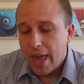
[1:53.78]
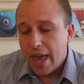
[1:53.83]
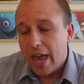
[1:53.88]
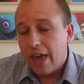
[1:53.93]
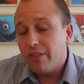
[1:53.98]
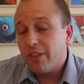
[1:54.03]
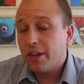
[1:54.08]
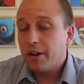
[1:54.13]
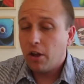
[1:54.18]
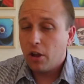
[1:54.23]

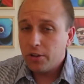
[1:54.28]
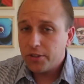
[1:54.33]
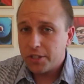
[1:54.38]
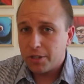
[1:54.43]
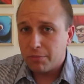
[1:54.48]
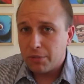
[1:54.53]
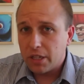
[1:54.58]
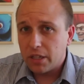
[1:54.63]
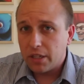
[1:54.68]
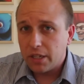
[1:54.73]
and then
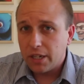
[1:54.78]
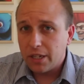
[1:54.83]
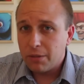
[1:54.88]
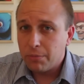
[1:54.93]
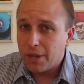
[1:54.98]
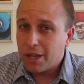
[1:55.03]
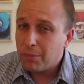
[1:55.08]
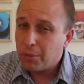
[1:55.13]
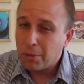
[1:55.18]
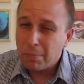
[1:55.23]
ultimately to
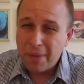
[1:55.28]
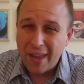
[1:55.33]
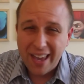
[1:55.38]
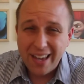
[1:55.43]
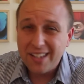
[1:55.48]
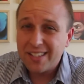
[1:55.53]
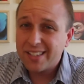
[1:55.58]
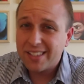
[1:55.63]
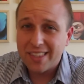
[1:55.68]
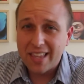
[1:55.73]
be able to
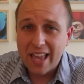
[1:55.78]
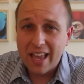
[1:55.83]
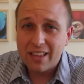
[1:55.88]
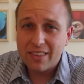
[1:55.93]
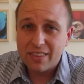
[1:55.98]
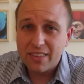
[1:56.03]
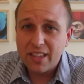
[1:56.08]
paste that